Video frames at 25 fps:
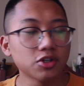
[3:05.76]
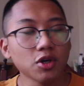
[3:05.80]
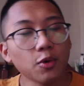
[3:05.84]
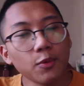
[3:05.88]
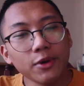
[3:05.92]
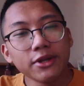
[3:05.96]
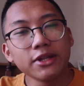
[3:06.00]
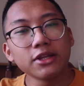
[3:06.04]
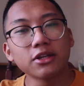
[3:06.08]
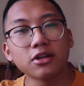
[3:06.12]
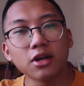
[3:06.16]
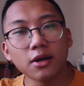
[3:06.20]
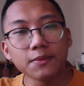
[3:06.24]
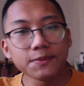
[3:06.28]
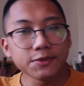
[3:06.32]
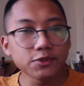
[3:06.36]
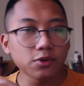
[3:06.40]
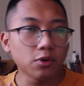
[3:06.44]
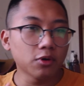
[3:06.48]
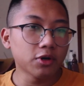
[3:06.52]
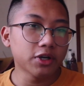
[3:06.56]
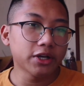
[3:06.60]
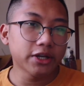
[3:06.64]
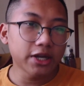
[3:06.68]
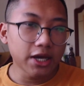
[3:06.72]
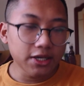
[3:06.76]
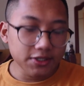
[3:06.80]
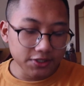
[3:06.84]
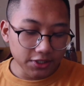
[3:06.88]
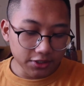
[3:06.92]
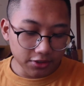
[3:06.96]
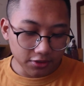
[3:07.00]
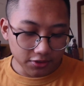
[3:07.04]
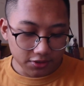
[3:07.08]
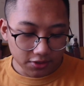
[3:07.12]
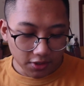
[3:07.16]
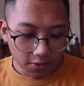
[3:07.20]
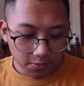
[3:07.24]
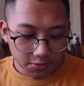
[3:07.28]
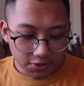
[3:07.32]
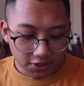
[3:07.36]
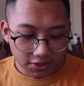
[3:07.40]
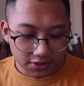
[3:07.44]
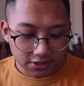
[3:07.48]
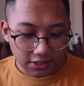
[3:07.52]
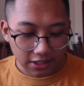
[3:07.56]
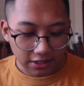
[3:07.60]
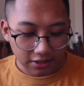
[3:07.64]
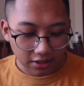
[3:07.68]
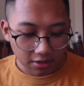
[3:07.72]
when it comes to organizing your
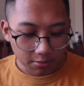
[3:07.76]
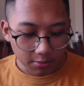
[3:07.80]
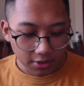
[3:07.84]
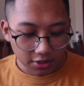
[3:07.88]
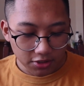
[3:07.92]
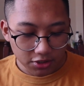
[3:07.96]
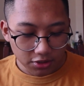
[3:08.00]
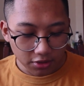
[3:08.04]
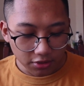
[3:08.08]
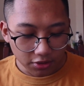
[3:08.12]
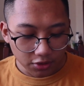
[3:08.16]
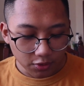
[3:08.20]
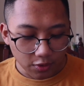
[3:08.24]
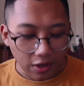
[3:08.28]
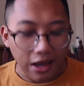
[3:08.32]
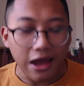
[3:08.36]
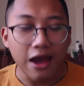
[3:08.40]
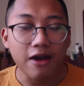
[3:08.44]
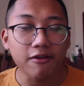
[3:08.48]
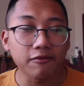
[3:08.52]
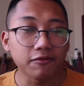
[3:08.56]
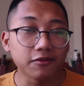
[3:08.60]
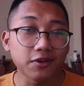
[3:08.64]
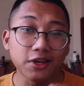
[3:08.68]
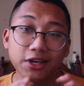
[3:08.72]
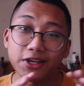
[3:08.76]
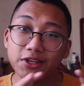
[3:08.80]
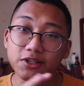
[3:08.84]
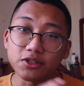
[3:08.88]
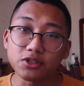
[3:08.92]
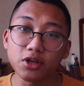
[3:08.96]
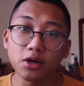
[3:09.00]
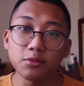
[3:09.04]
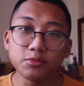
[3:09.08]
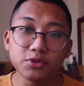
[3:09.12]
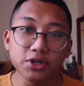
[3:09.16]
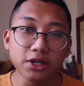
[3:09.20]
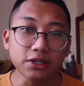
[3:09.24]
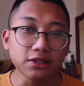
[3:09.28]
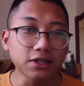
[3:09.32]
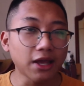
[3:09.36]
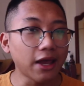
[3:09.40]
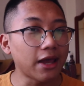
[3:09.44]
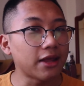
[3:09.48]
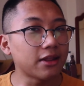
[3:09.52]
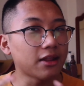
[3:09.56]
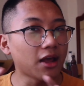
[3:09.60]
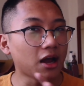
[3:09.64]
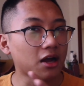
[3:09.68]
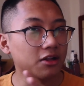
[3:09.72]
subjects, like I mentioned, you have a subject
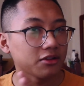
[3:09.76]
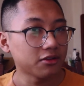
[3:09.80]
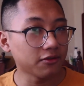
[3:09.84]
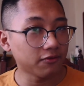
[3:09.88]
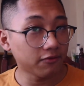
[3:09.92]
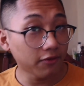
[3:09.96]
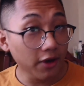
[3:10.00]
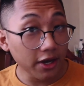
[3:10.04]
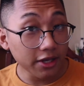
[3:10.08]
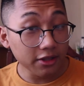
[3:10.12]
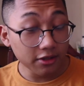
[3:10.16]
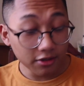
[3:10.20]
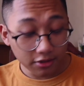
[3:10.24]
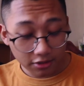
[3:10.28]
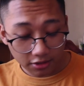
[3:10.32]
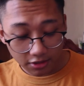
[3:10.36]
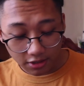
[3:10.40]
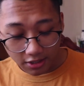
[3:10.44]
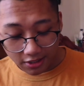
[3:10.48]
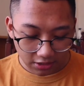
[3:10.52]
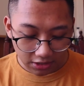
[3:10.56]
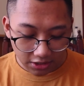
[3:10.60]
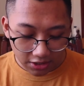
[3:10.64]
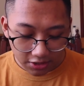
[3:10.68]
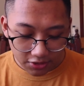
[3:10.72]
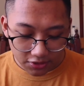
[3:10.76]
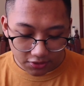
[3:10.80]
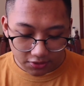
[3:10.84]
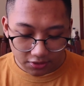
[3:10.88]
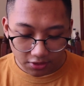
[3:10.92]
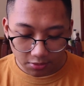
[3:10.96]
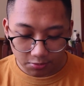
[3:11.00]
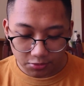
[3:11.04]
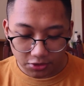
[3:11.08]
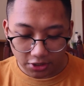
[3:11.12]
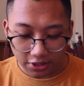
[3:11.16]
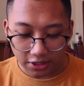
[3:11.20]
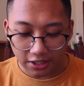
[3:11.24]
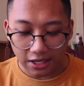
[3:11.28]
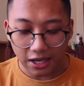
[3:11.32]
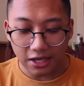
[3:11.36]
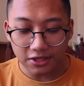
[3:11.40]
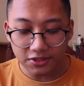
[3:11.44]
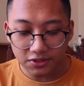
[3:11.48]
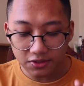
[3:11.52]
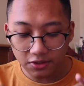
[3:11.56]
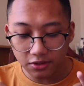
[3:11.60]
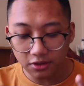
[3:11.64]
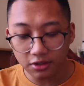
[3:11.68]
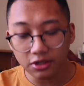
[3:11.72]
and a divider. Each subject
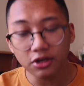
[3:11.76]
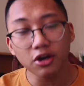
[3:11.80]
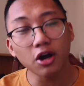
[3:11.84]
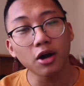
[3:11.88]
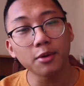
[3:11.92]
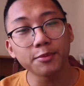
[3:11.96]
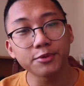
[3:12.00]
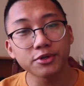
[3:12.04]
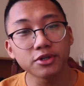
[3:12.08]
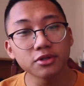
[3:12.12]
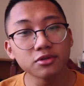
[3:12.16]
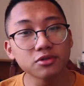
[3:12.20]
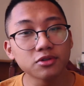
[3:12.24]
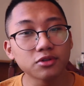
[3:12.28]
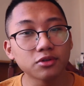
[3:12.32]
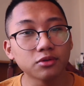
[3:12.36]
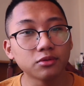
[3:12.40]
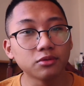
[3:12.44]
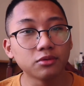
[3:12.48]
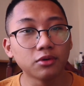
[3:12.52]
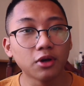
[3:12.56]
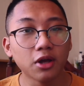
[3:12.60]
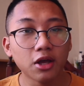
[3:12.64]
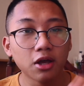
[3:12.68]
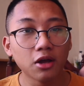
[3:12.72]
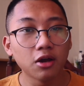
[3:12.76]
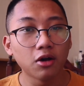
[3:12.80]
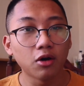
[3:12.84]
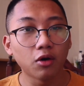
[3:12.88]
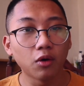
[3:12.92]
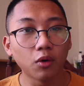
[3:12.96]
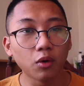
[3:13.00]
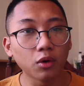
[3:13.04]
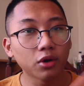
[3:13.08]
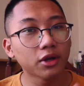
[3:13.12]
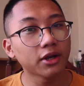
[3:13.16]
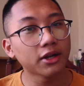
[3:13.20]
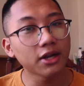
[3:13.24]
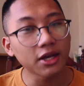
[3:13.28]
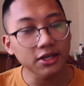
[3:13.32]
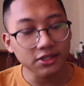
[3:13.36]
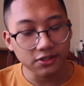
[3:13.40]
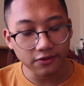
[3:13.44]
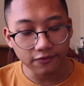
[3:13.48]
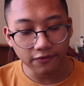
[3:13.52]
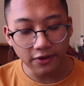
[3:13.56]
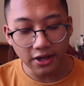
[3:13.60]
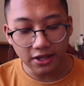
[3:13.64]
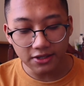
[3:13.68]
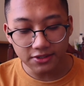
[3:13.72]
has 3 options to organize
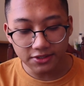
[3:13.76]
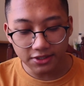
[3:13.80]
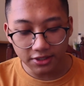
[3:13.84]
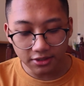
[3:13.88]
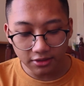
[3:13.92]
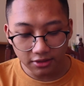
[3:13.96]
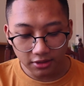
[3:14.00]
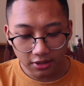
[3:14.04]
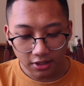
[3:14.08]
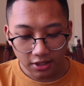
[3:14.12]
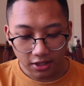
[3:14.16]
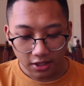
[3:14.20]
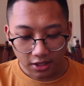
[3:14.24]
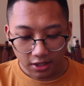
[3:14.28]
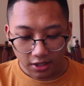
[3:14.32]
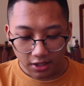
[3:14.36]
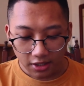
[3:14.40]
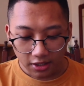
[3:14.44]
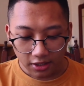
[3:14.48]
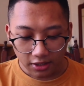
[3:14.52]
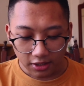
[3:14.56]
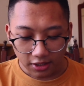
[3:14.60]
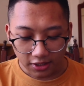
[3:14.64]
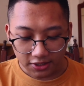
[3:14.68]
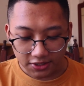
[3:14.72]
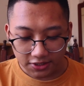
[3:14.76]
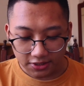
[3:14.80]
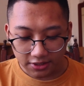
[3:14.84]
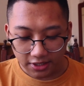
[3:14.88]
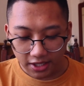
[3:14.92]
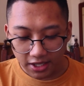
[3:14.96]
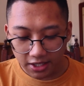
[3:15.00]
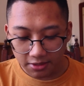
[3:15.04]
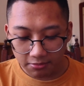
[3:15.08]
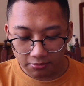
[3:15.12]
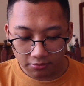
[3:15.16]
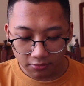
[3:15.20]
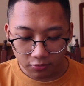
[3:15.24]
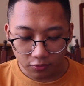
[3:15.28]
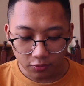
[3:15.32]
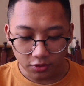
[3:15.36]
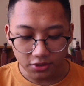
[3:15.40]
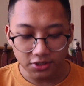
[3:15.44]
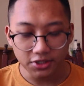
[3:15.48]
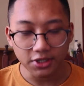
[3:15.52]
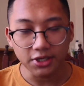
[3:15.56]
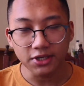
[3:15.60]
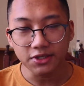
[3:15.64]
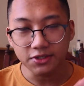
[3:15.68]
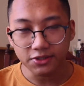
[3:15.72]
the files in. Its name,
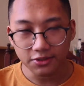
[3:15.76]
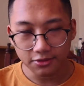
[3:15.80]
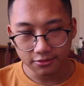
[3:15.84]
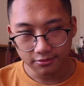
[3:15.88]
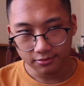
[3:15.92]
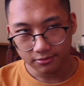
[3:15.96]
which is